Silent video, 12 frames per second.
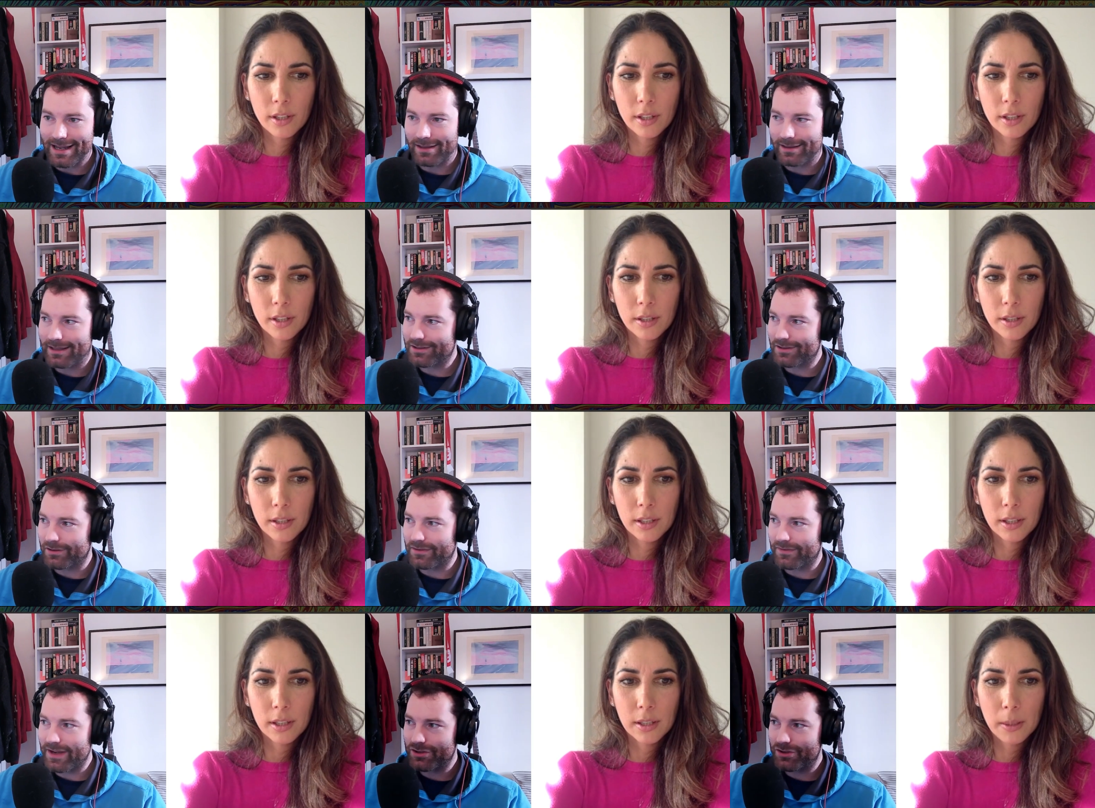Speaker 1: these sorts
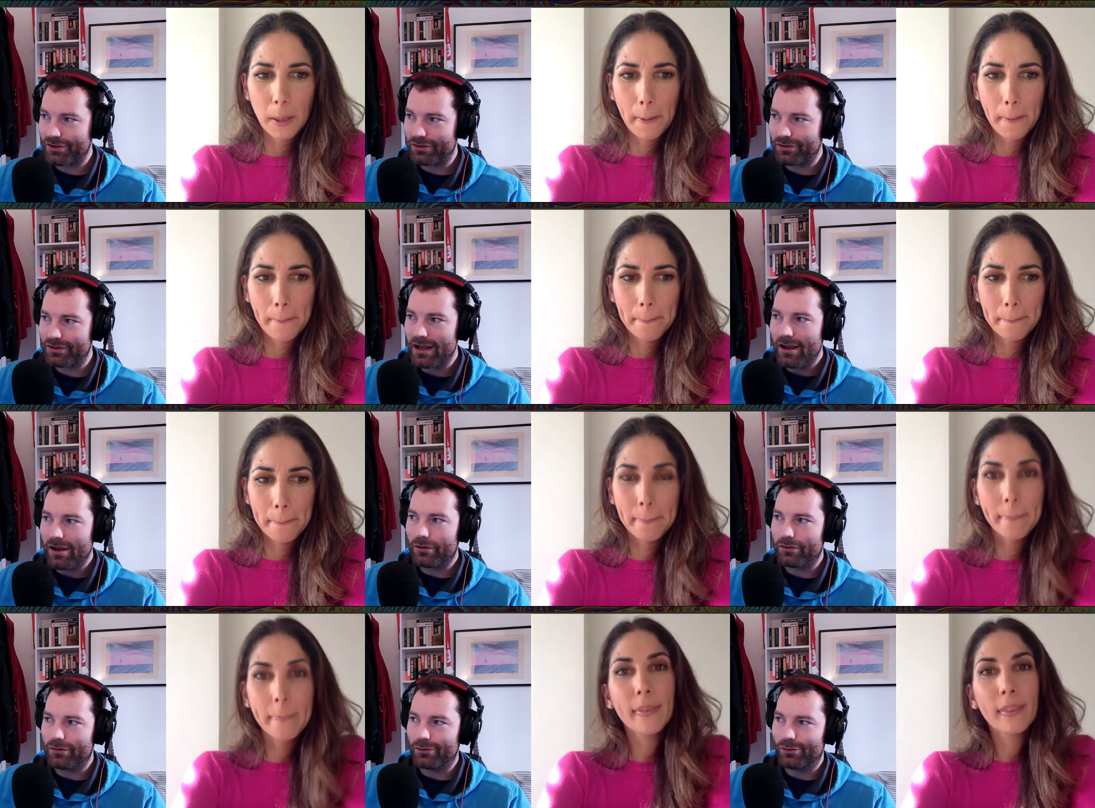of issues,
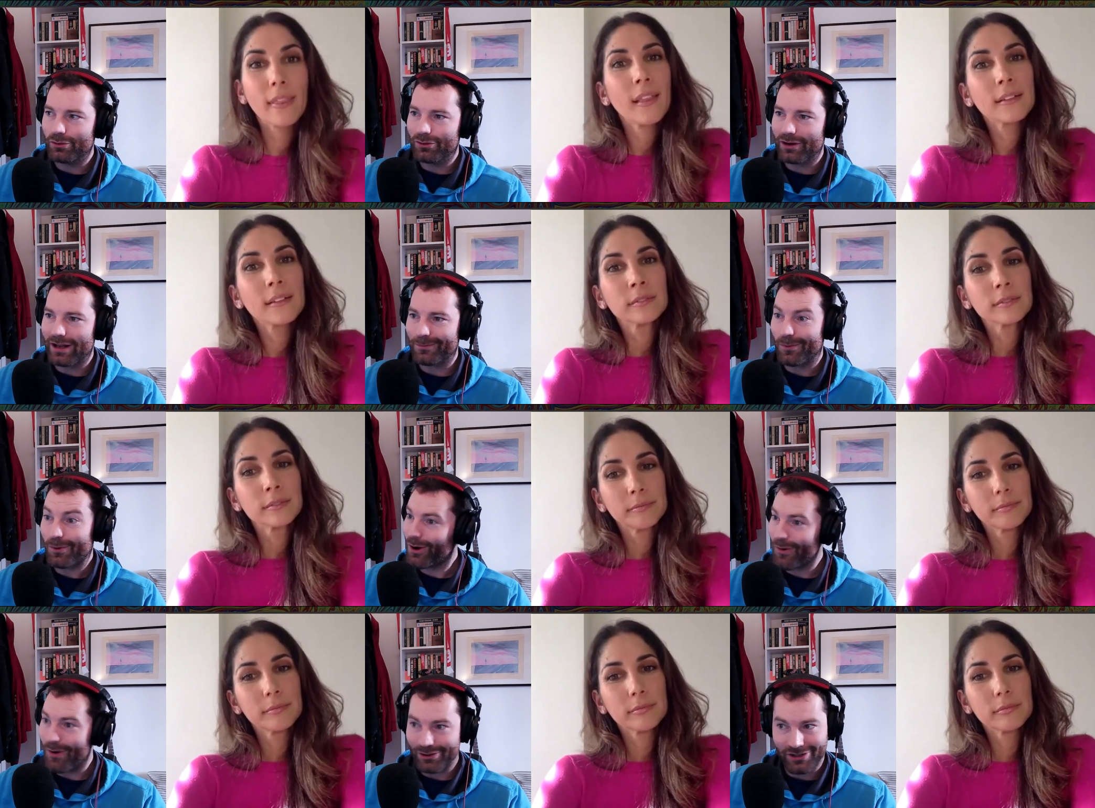who like will
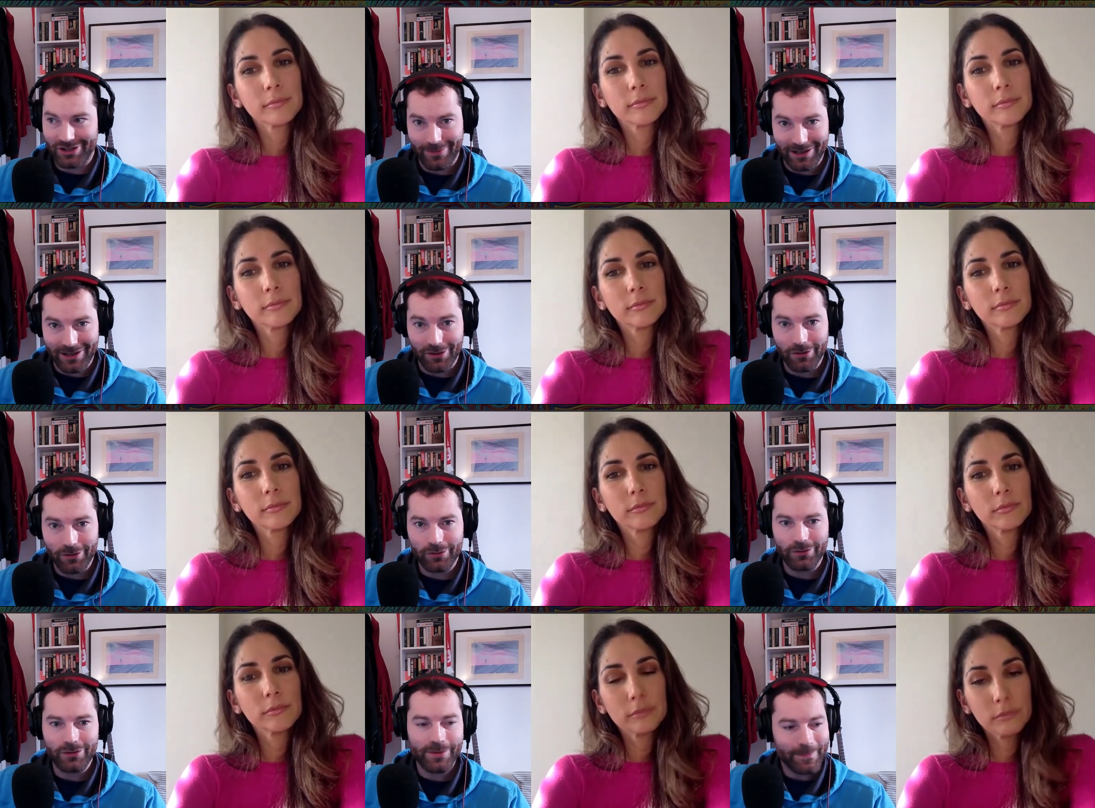go on GB
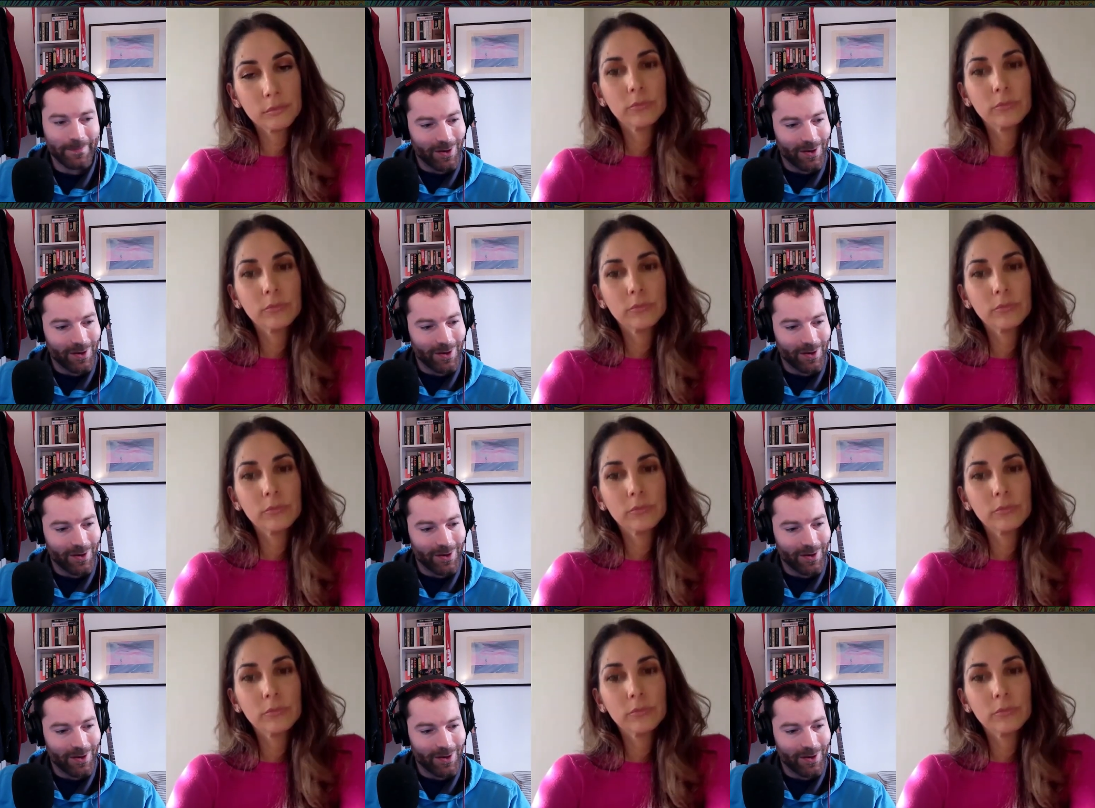News,